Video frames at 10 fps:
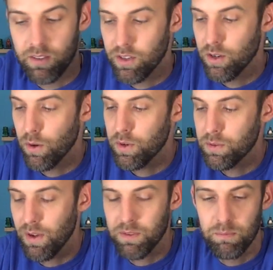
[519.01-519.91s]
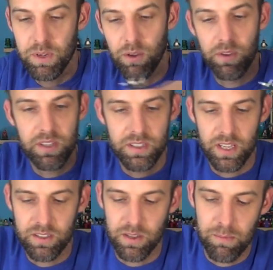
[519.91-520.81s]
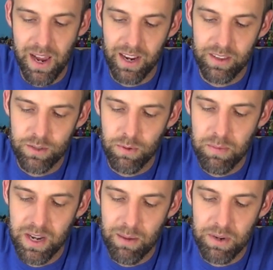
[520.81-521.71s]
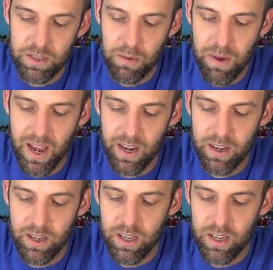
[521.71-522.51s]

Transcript: So you always have to build these things on the back. This one may not be too bad.